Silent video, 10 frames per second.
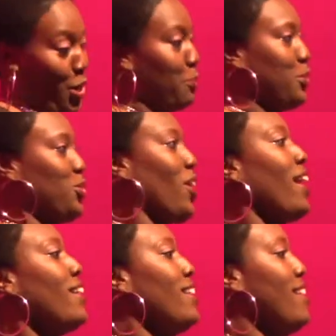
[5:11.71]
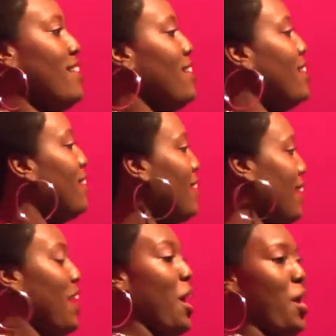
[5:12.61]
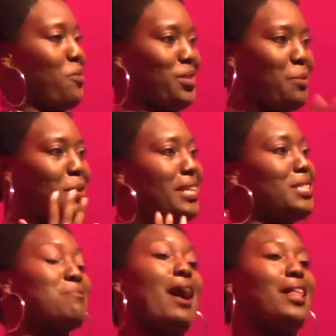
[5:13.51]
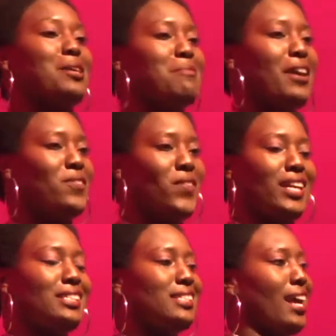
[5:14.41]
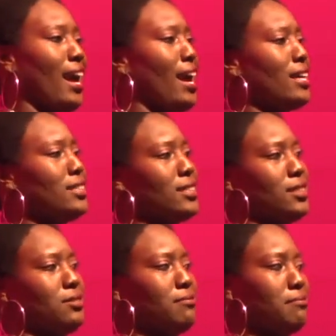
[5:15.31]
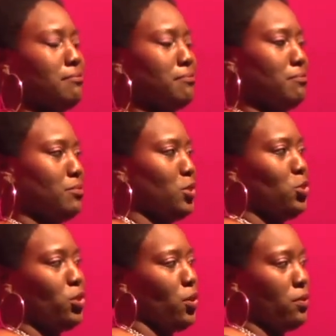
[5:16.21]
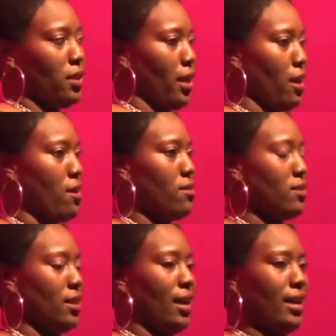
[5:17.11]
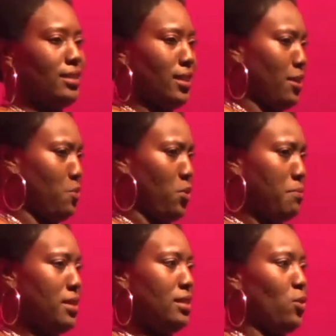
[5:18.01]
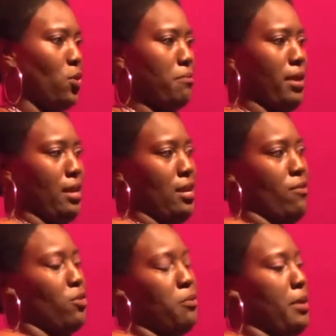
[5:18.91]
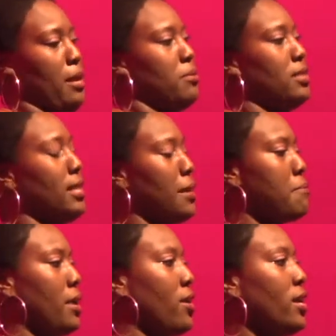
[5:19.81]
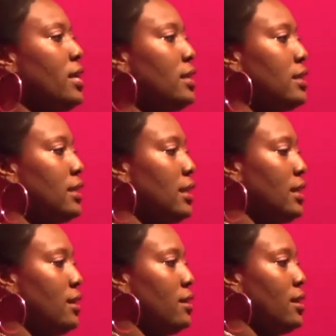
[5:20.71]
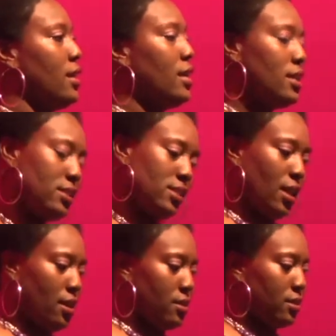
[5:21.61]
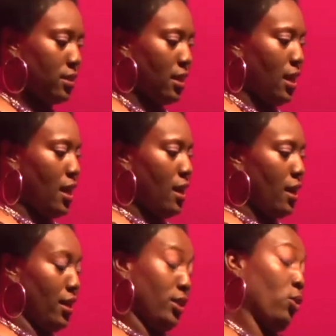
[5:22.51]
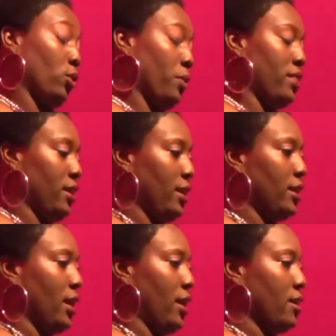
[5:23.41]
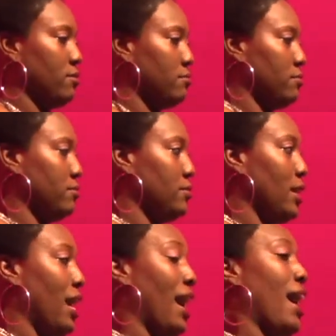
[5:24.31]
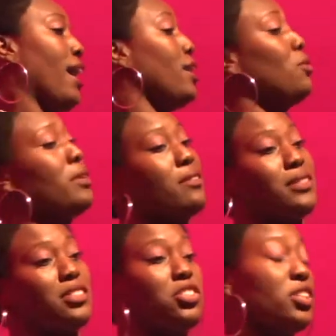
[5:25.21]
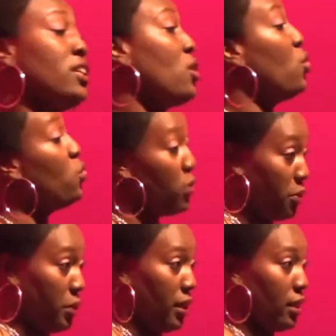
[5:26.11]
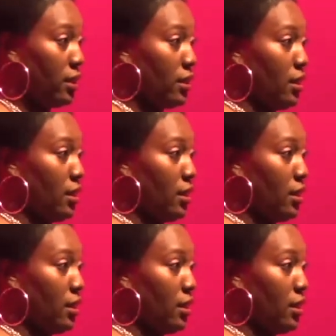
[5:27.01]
sit up straight, and with a big smile on my face, I ask, "You don't care that I date women or may never be able to get married?" He says, in the only way that he can, "I don't give a shit who you're with,